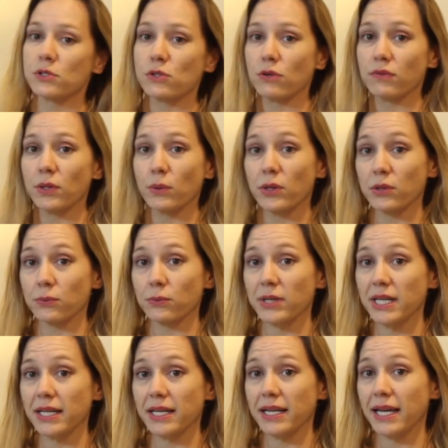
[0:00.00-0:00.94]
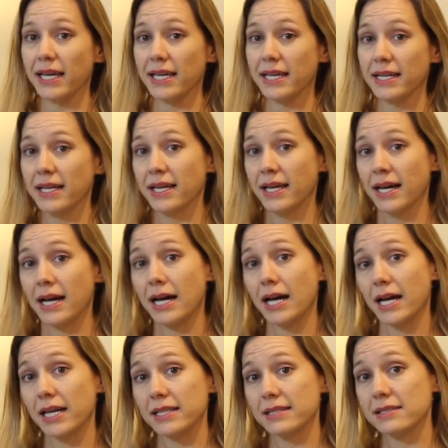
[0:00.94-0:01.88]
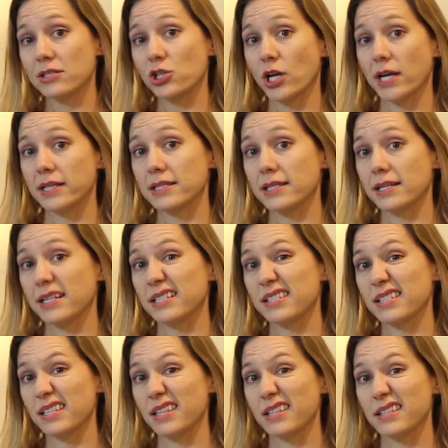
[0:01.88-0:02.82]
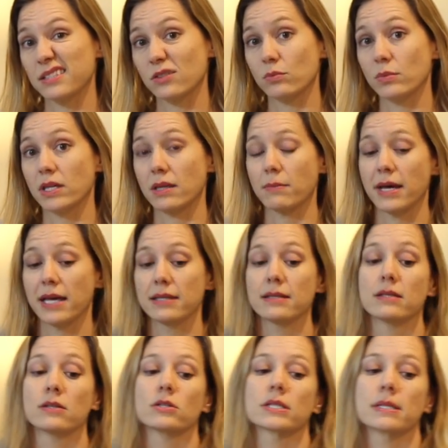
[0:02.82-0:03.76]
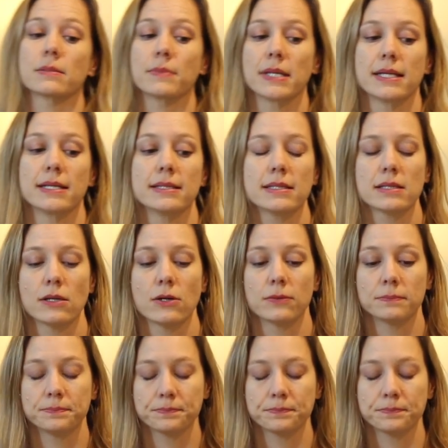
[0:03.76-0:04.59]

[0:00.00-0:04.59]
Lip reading: so if they want to read at night, it shines nicely. This will be the bed that they're sleeping in. So